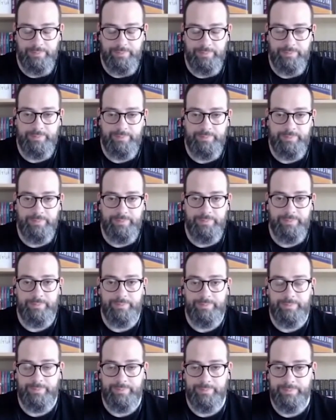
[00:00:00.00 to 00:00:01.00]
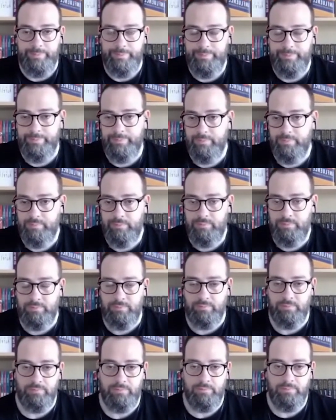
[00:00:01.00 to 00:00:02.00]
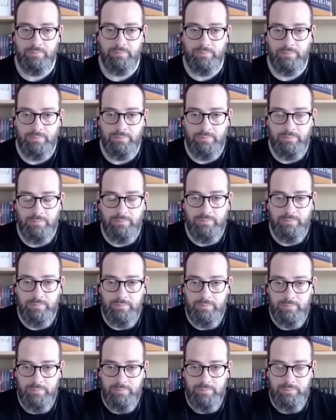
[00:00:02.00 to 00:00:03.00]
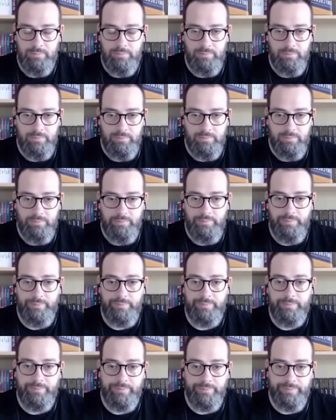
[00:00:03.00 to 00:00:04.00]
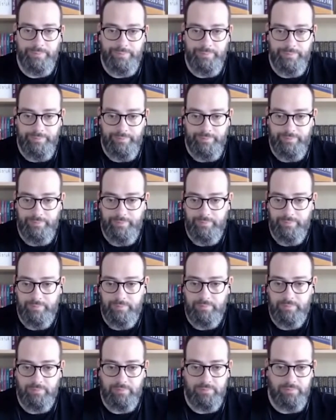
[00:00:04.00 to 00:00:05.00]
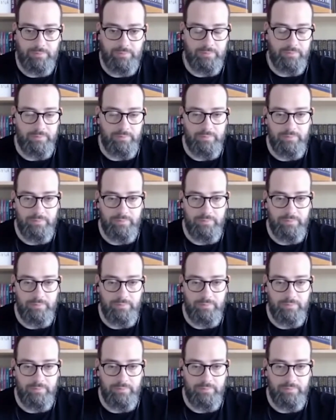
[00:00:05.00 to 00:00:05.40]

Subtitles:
[no speech]